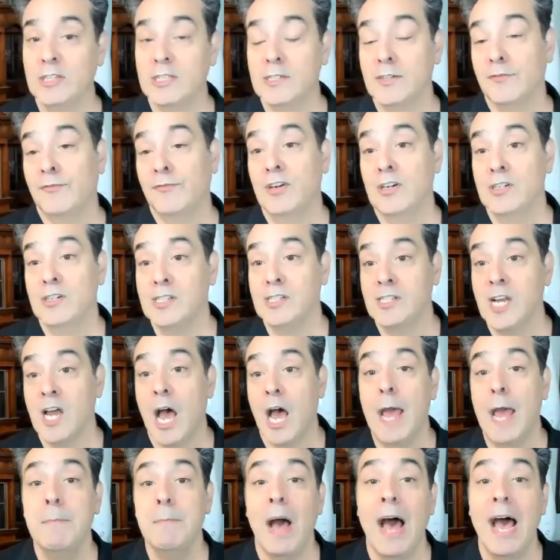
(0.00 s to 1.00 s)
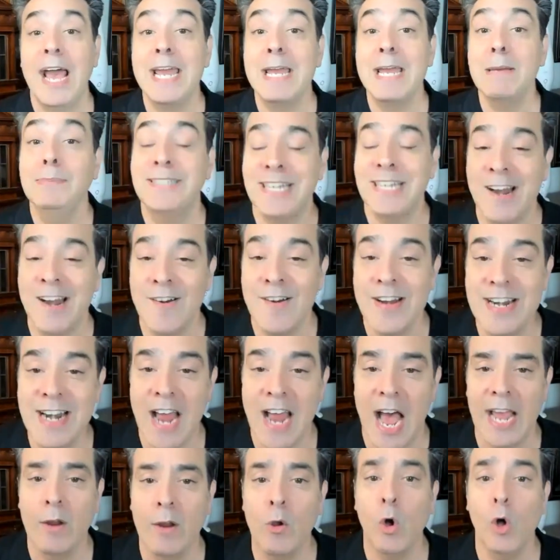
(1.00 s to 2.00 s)
the first time, I am
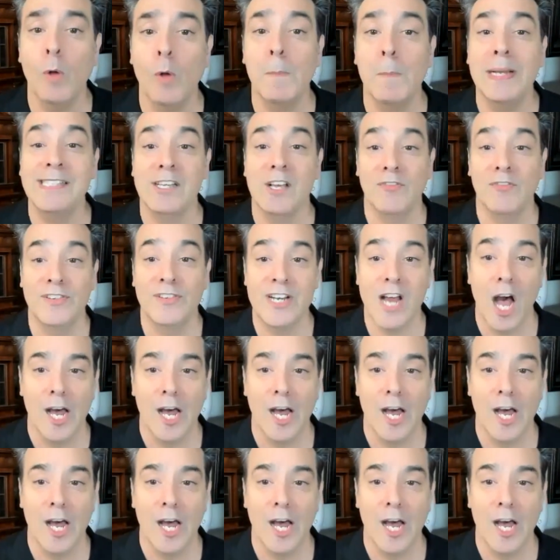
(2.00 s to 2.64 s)
Darren. I call myself an